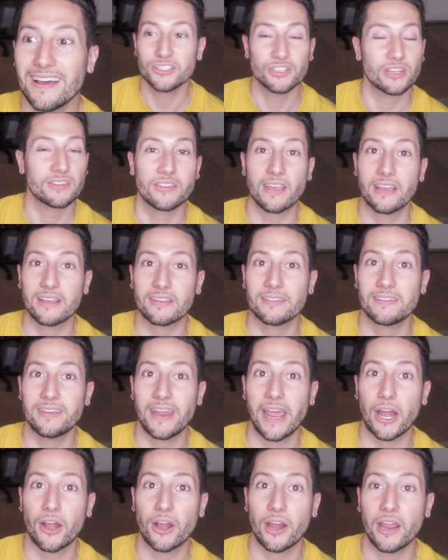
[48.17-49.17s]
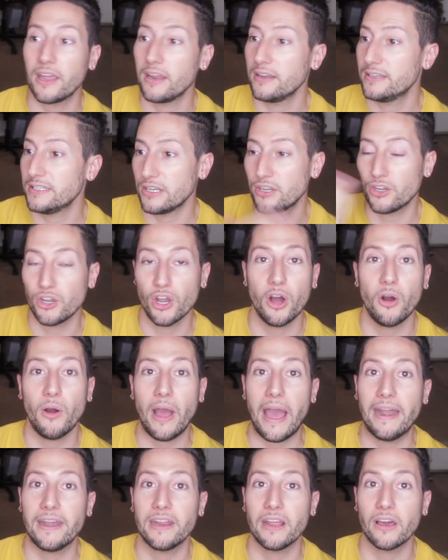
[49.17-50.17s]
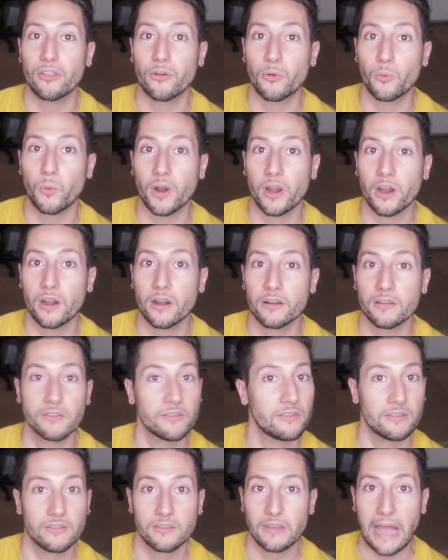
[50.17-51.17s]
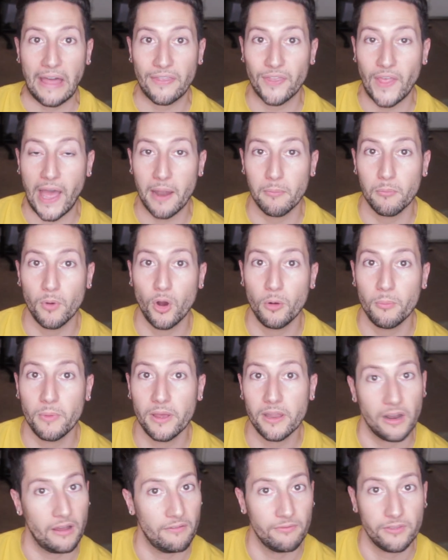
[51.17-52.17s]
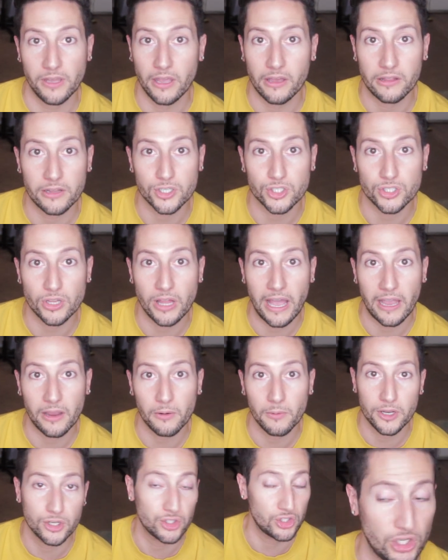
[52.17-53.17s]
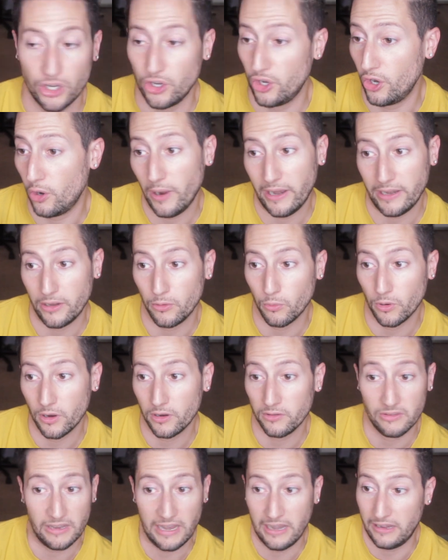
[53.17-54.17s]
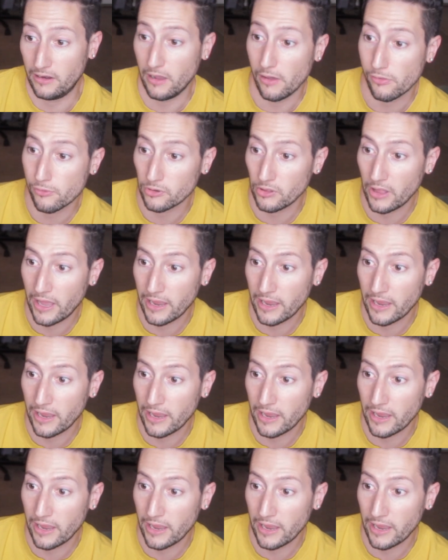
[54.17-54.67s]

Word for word: Just like staring, didn't know any other words at that moment of the English language, didn't know any words in any other